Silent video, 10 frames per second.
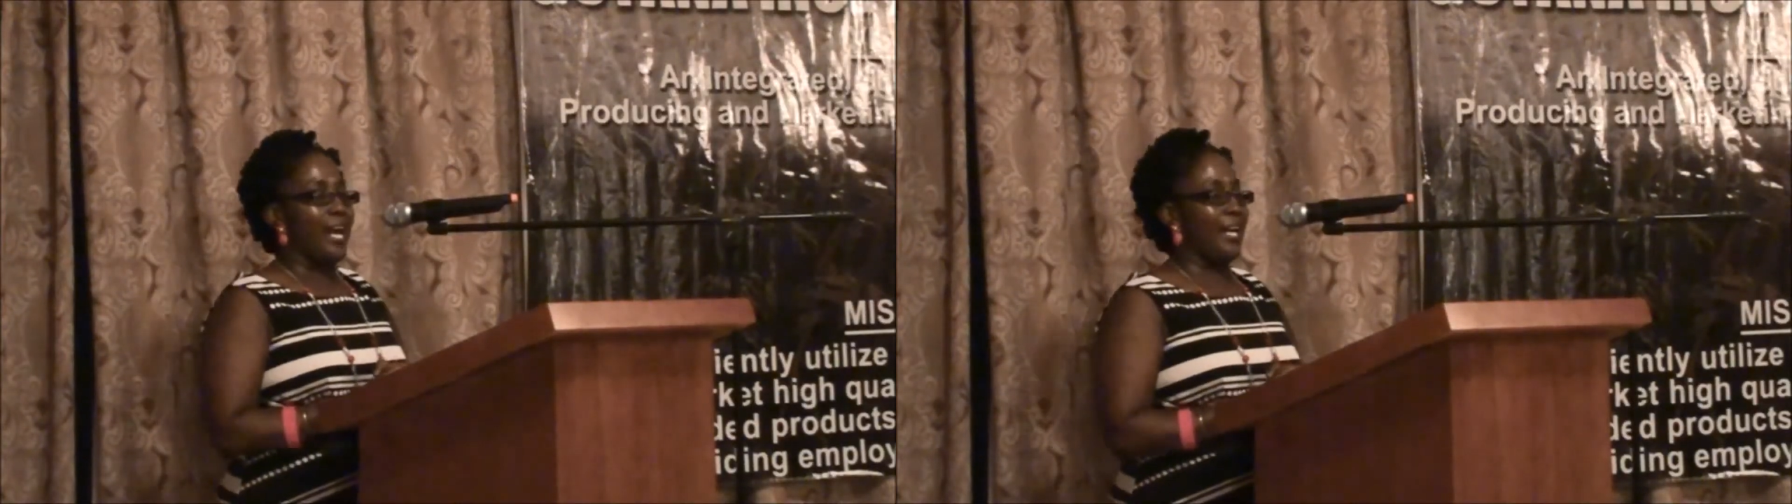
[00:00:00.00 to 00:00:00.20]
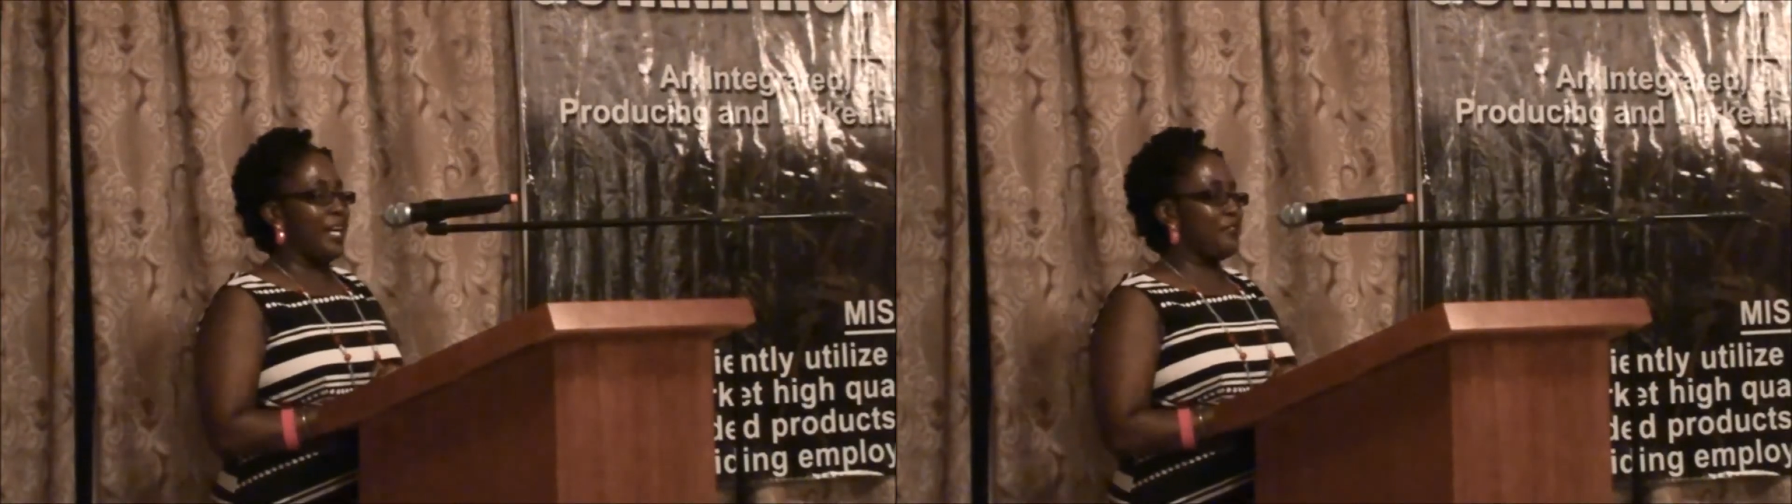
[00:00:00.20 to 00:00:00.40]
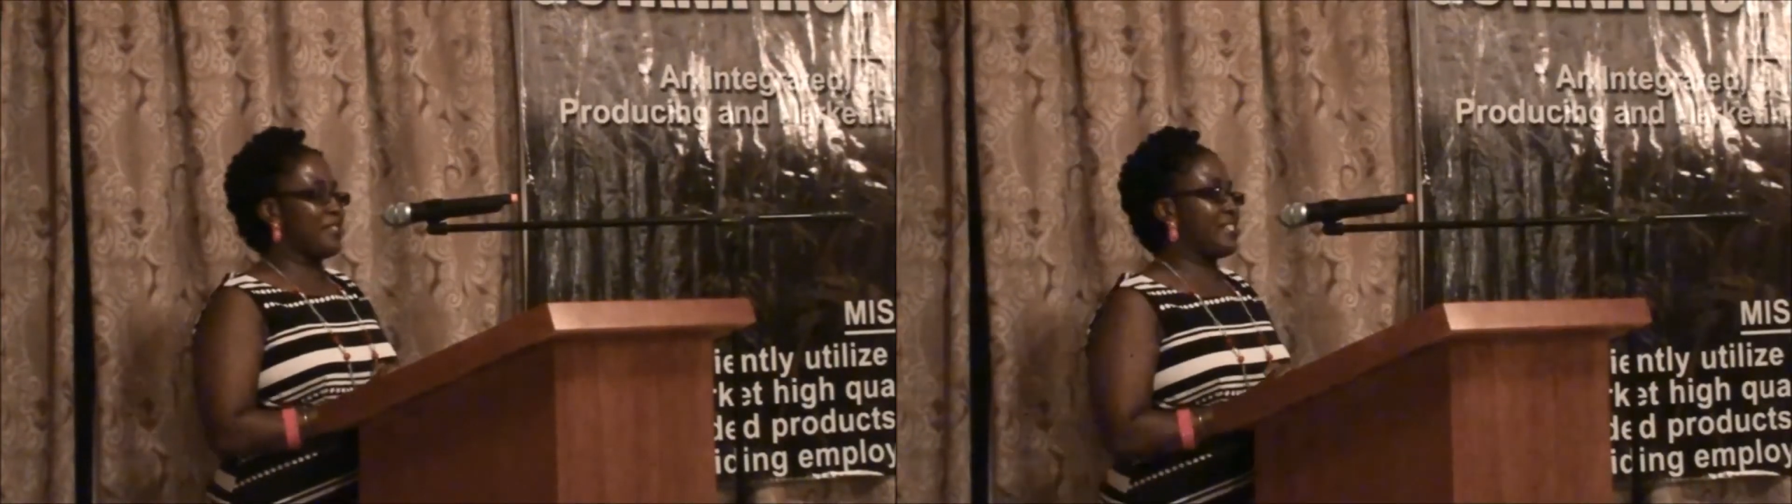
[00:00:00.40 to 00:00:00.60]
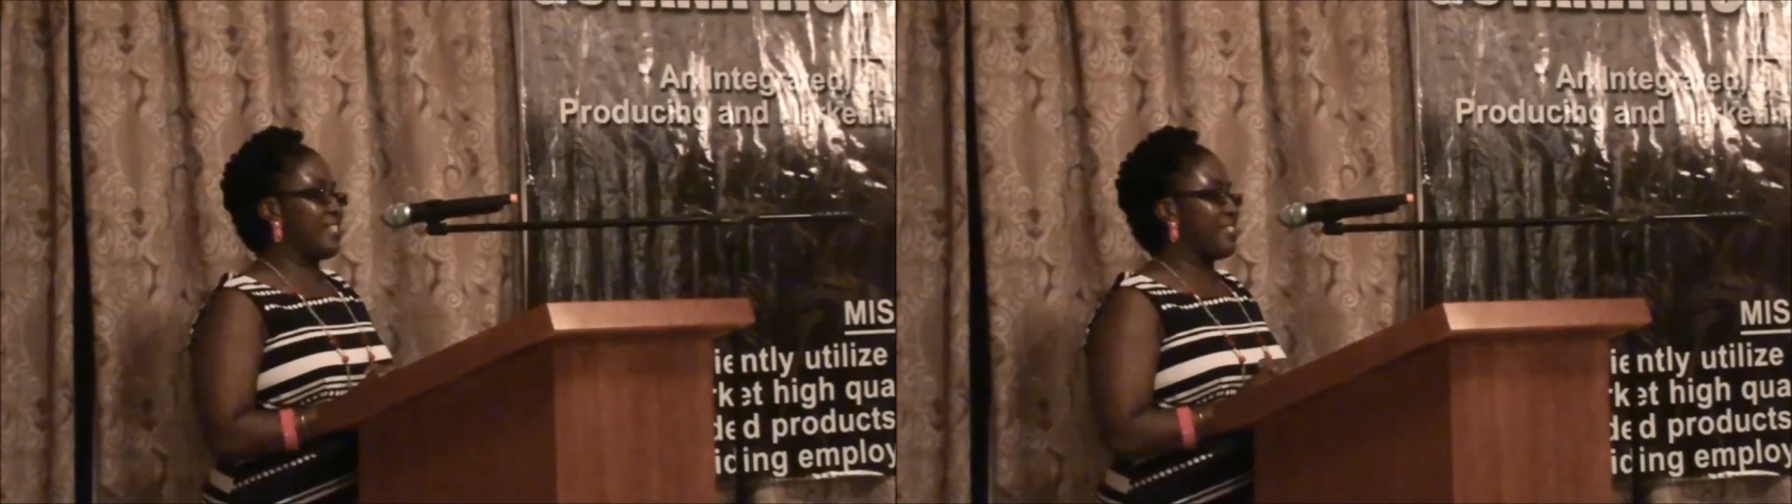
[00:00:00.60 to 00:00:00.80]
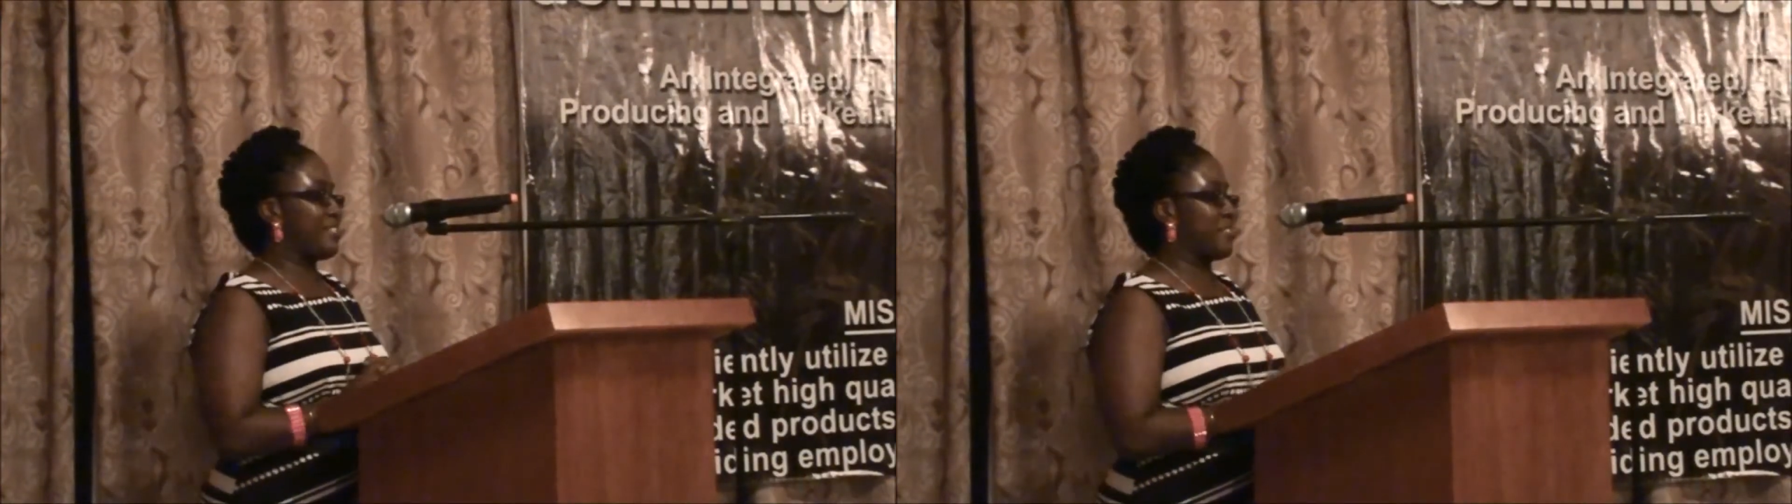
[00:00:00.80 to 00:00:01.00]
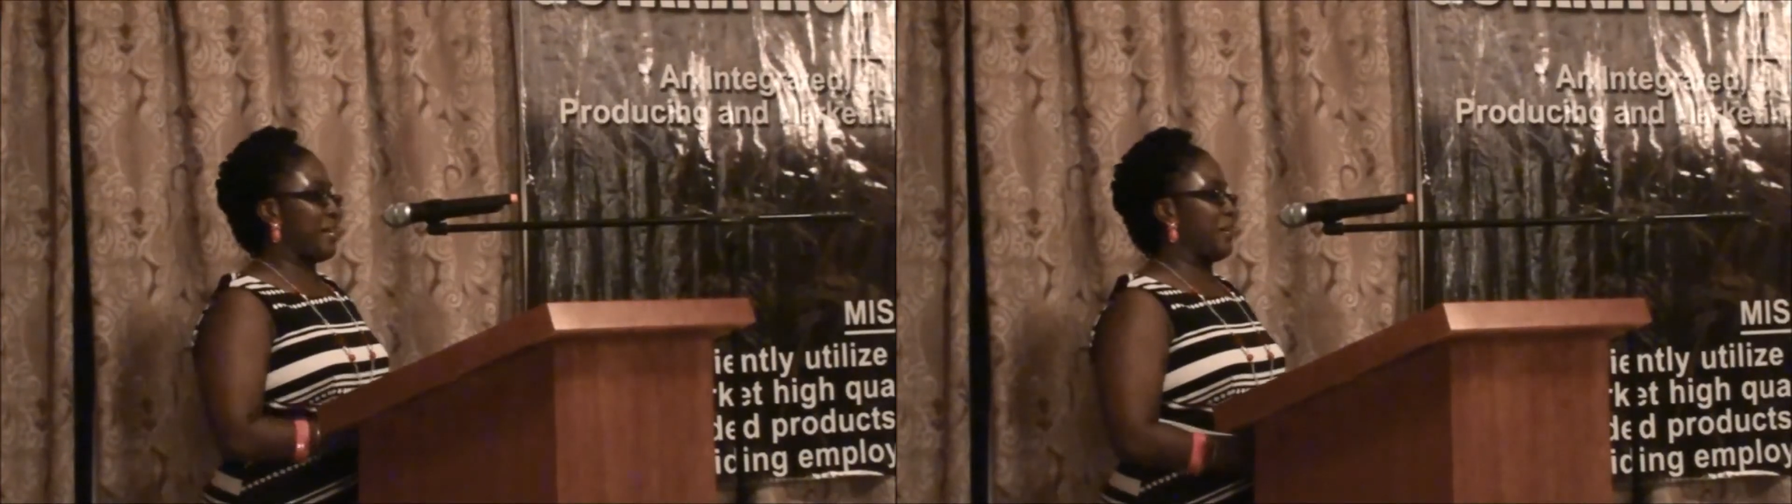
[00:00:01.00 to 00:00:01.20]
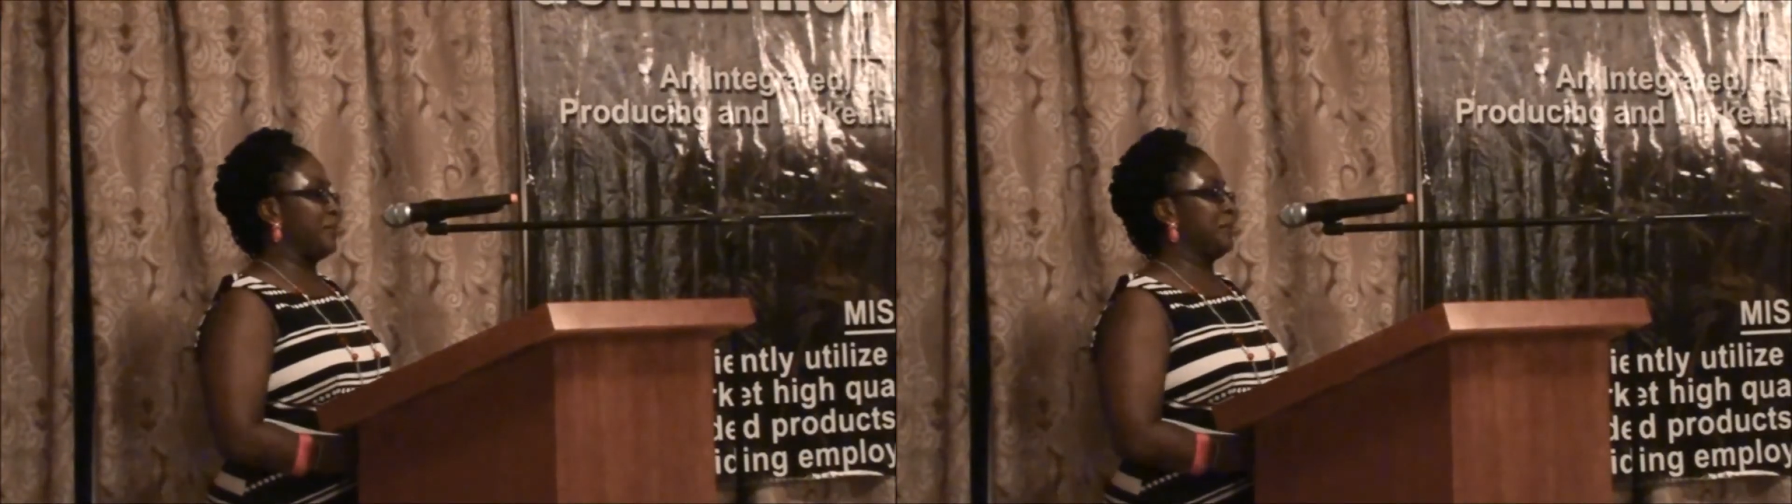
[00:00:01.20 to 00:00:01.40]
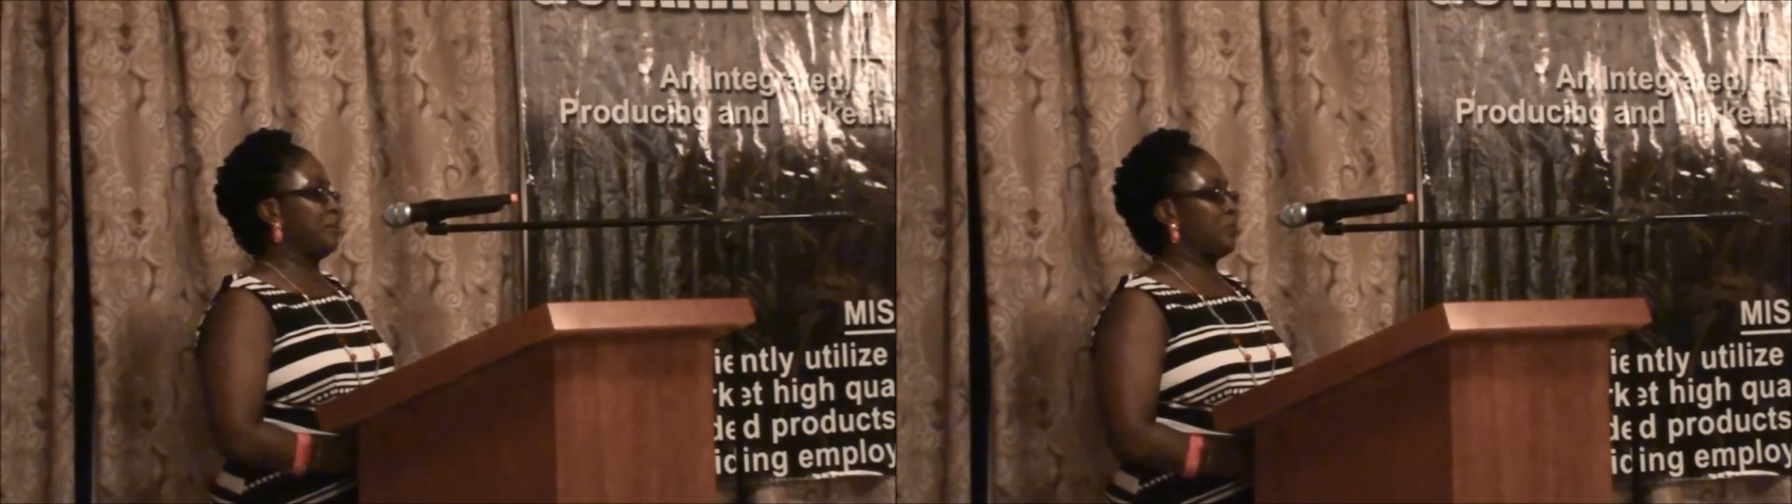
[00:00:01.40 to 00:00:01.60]
And ever since
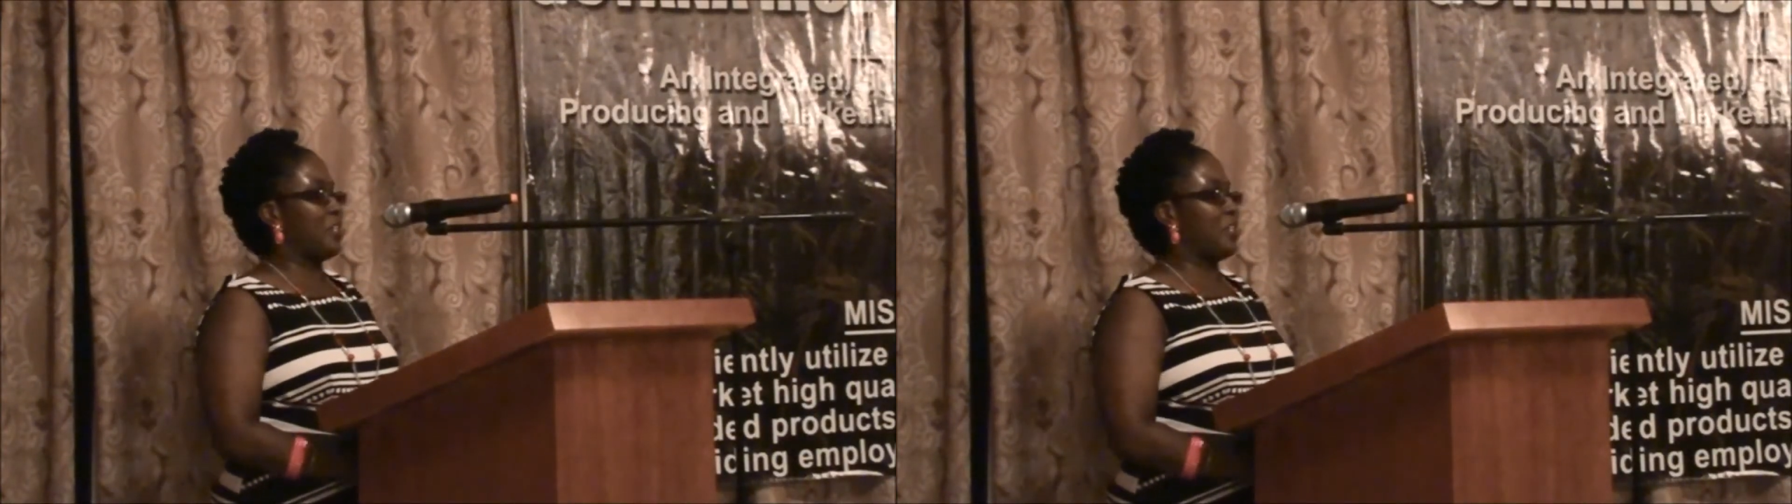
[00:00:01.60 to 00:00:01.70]
then,